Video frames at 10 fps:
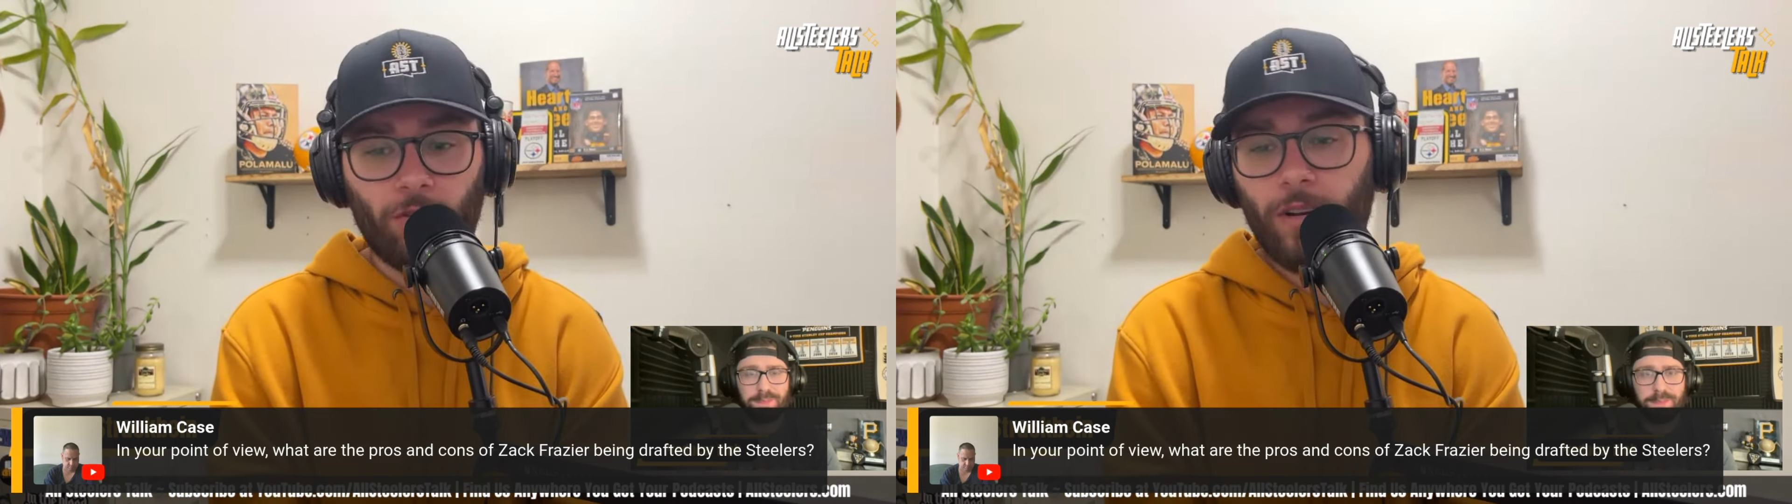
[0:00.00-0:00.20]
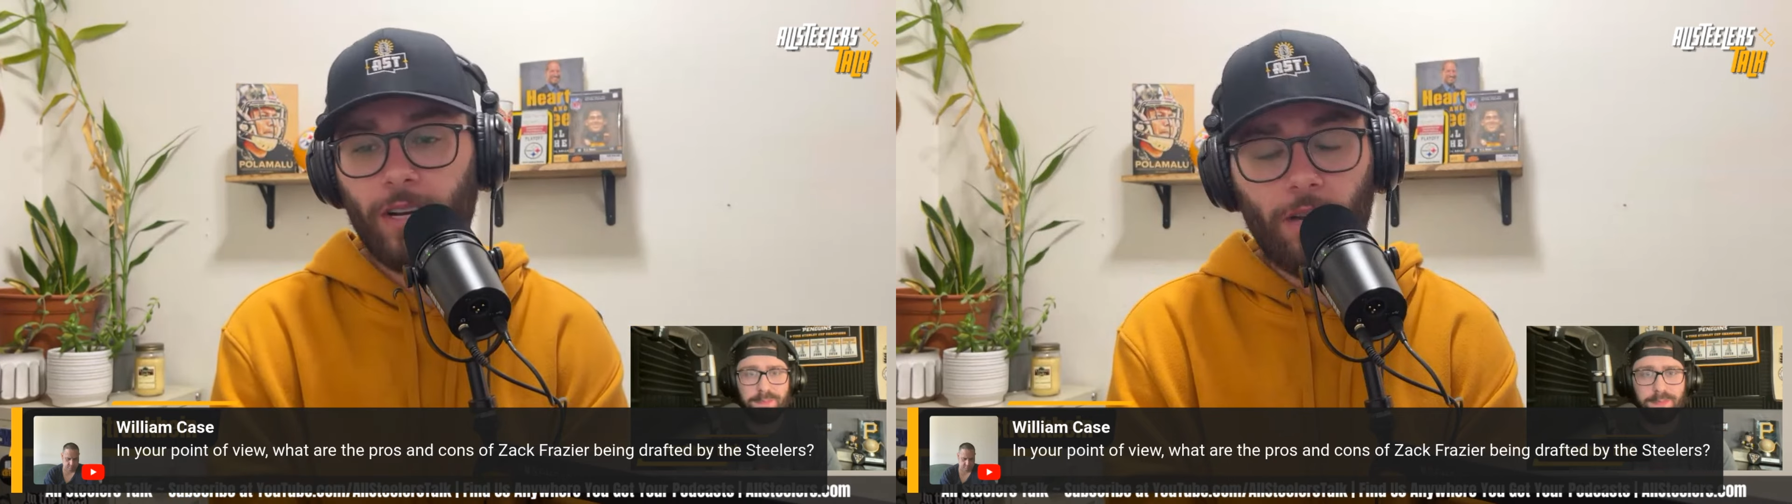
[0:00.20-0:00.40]

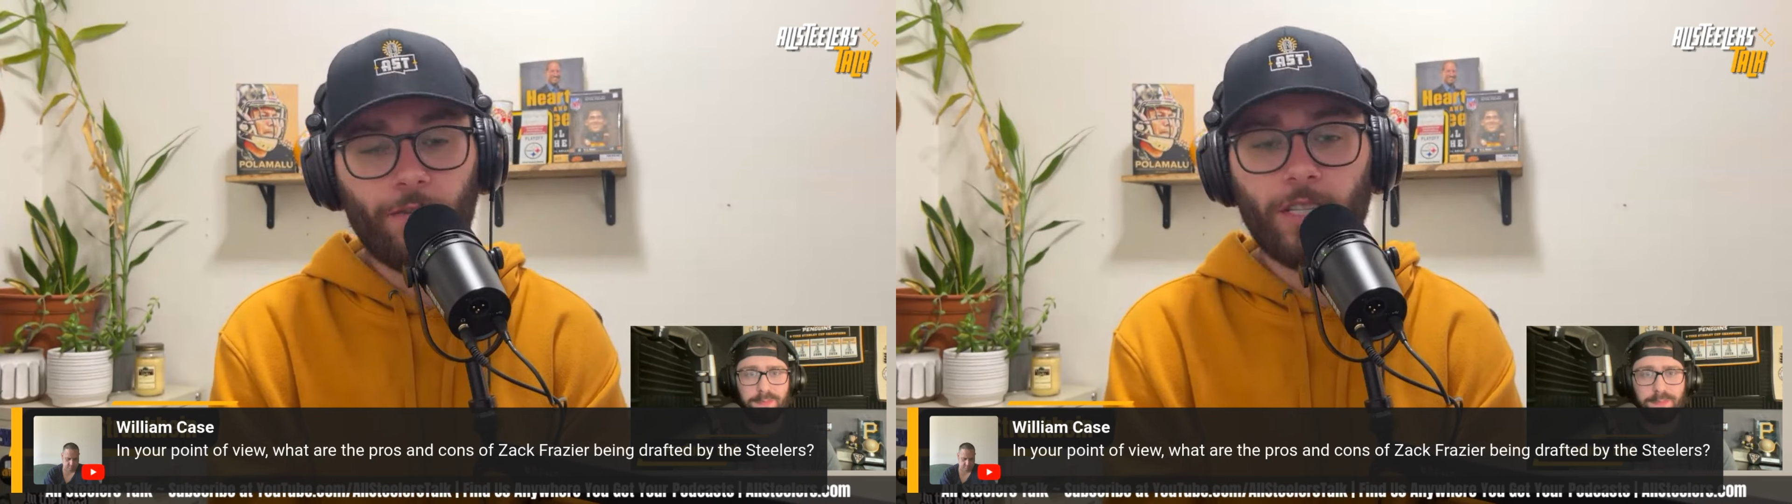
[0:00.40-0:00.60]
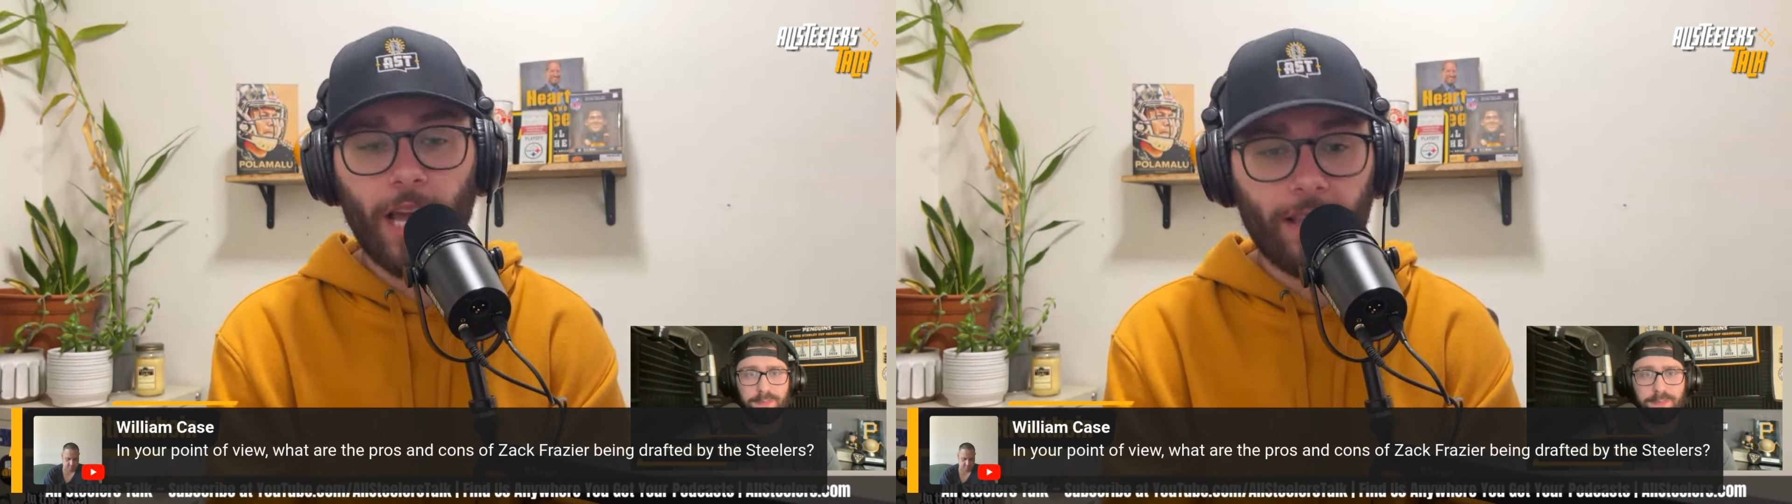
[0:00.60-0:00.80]
Creed
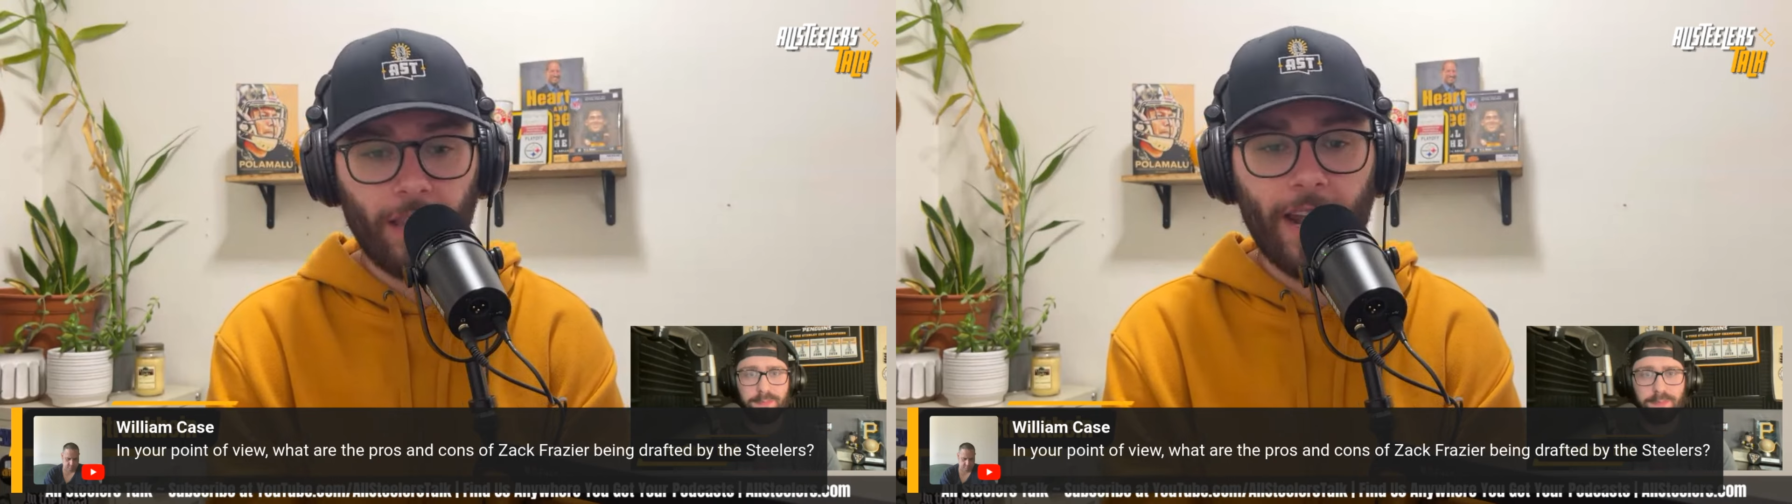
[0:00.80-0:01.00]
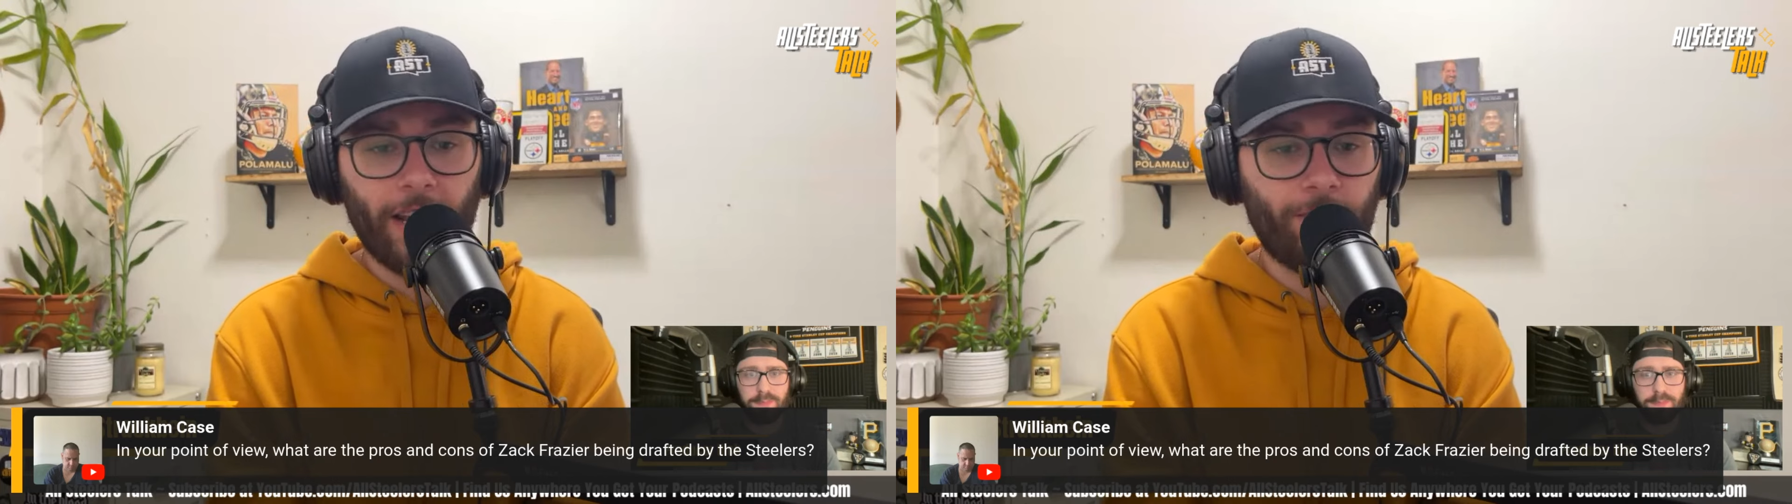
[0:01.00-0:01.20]
Humphrey's athletic,